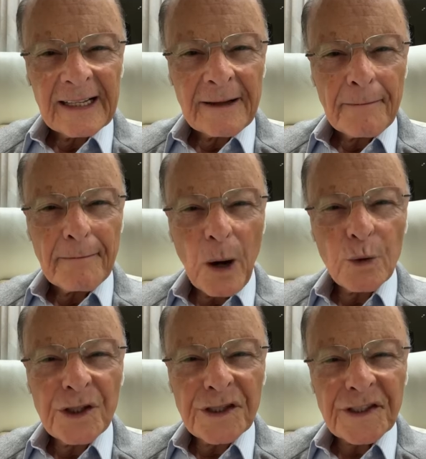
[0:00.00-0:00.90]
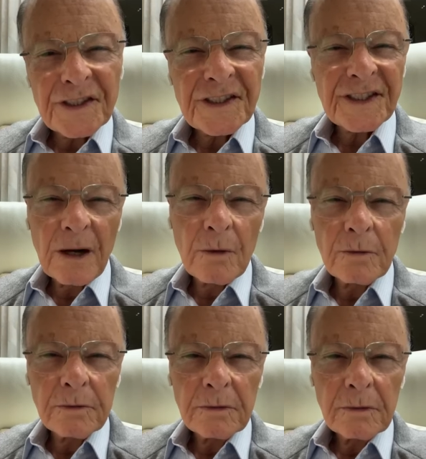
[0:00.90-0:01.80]
from the
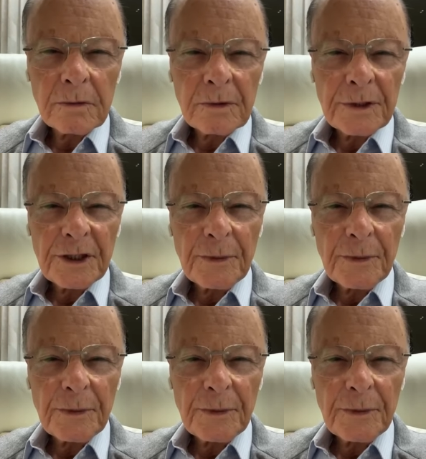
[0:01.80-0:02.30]
curse